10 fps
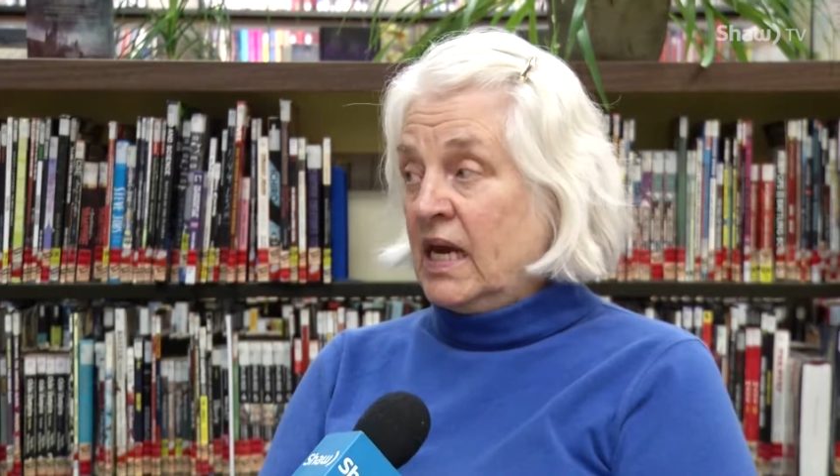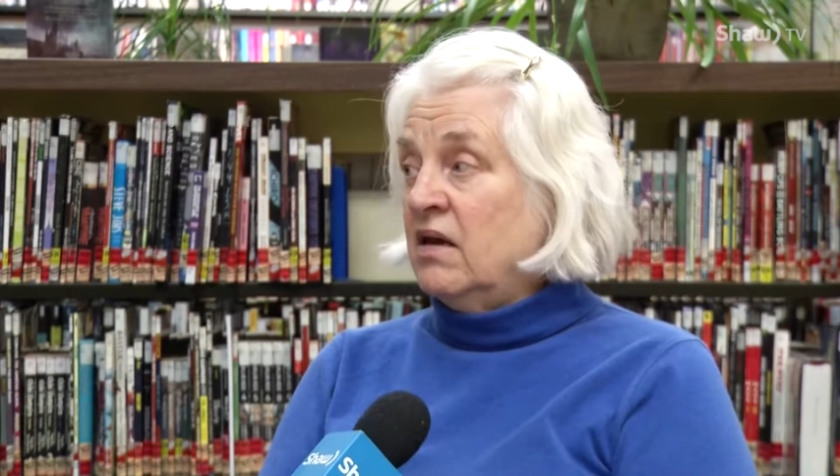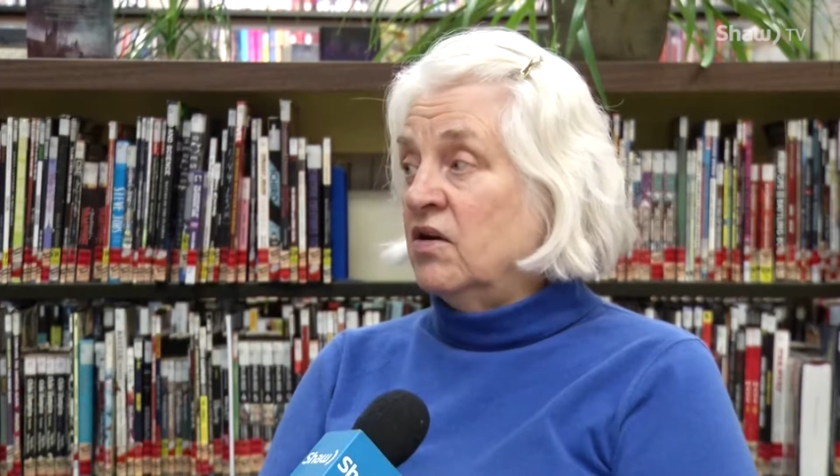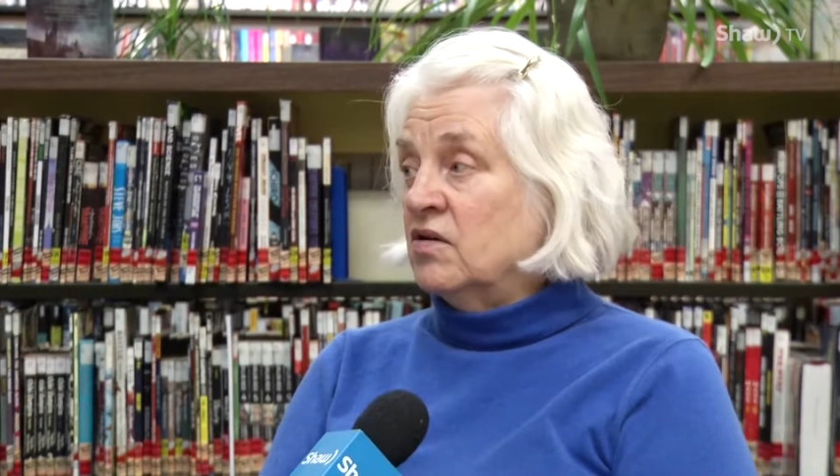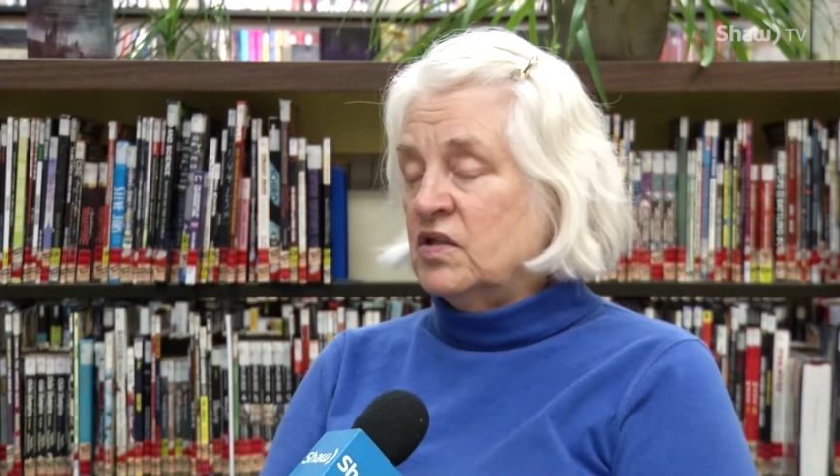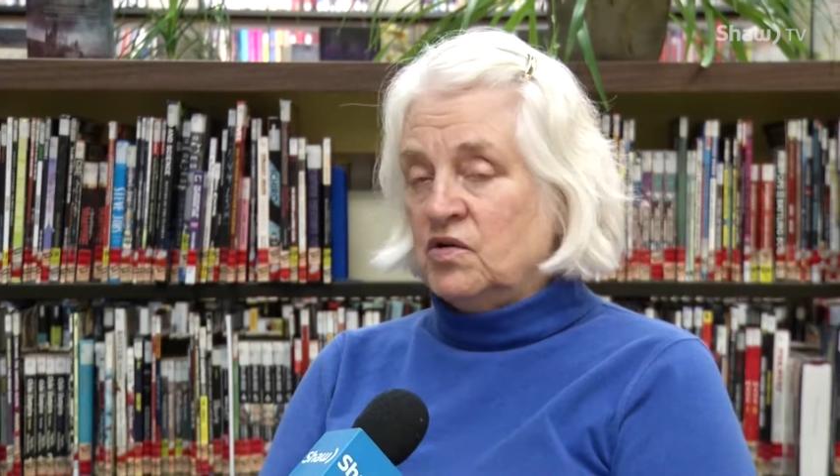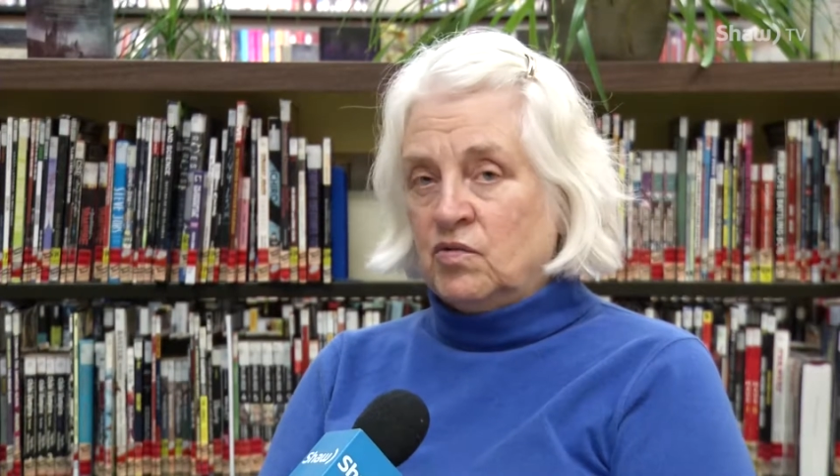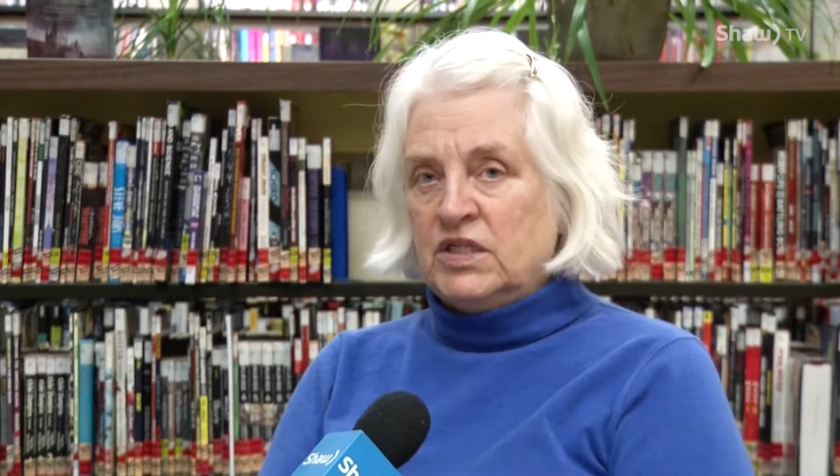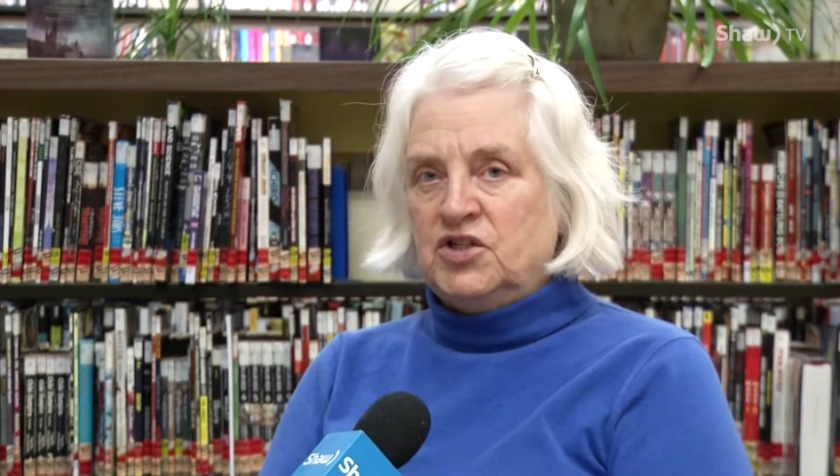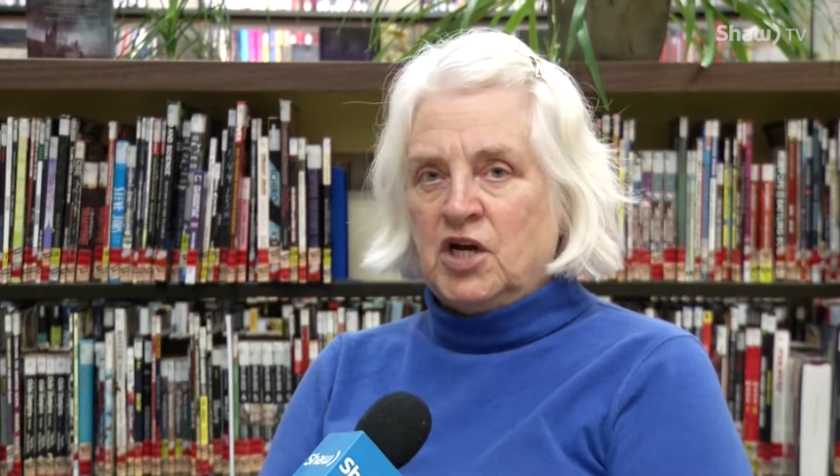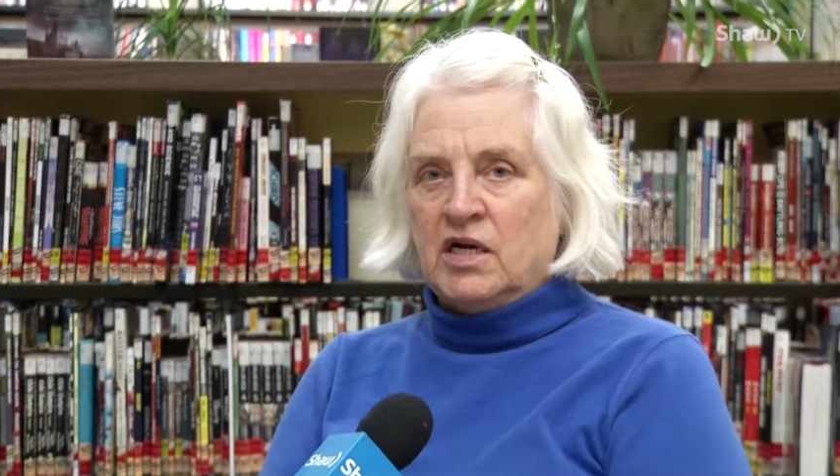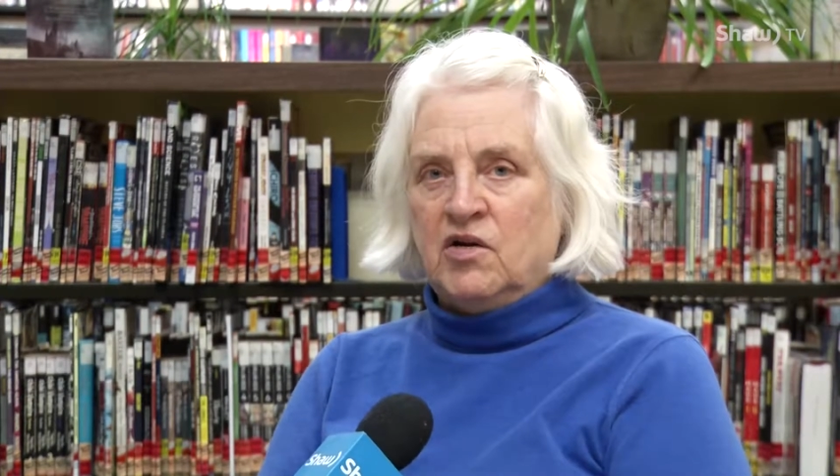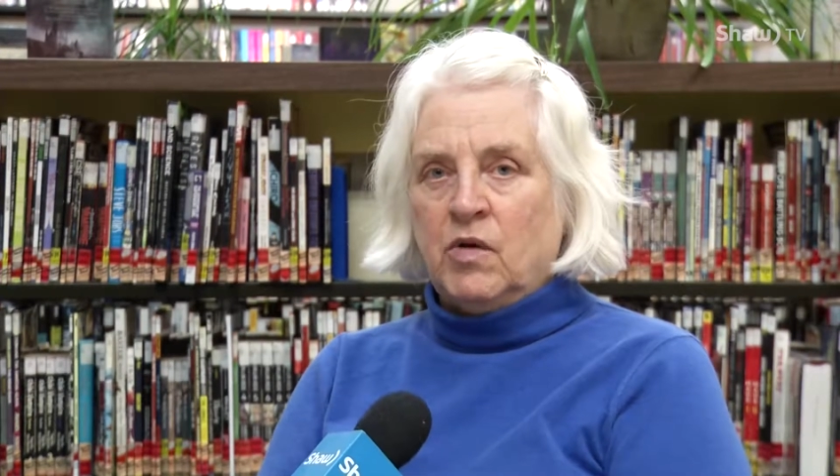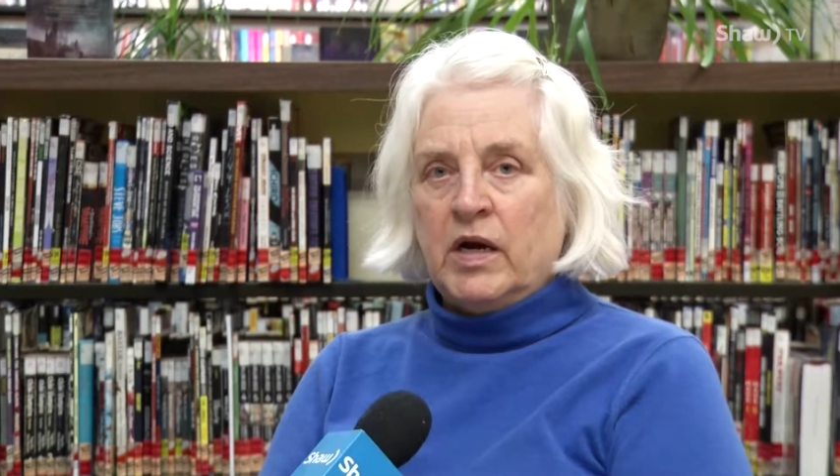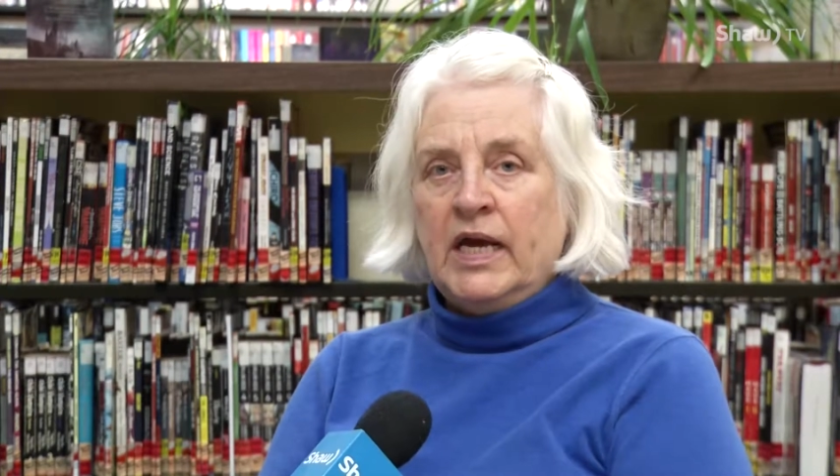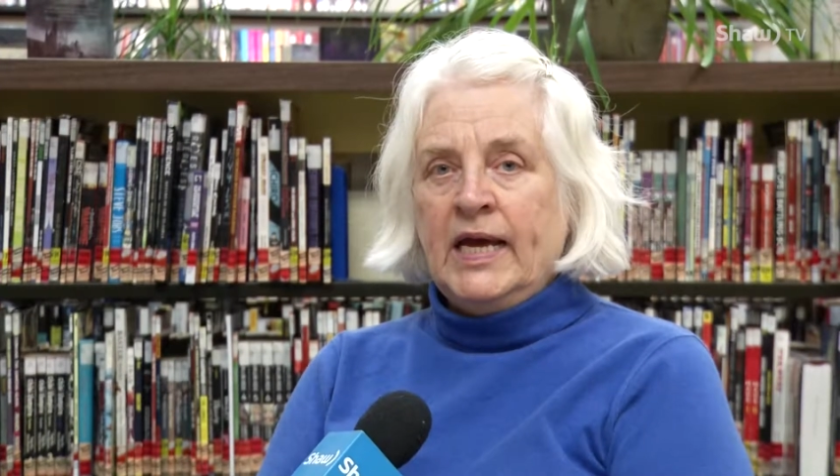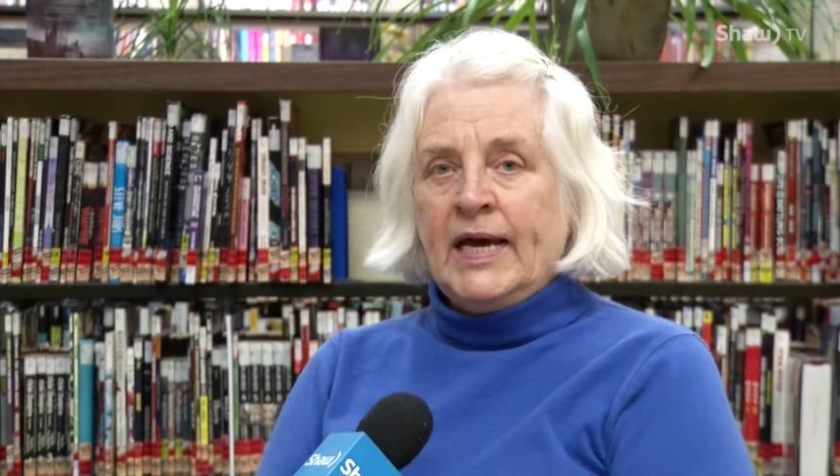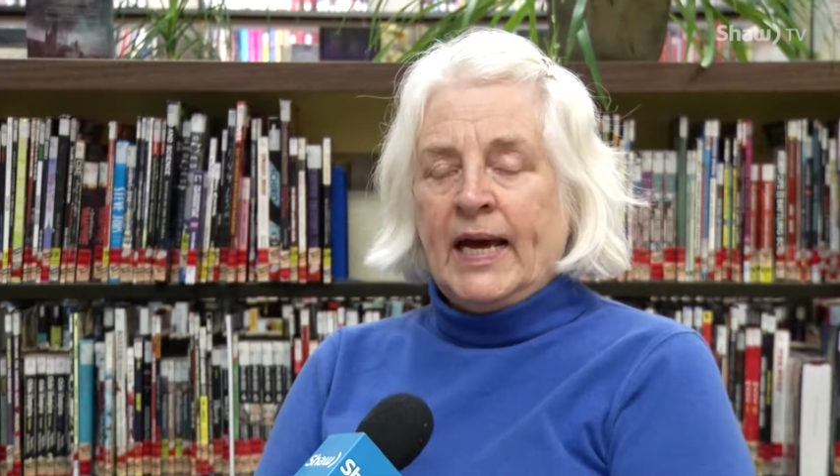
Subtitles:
8 years ago in January.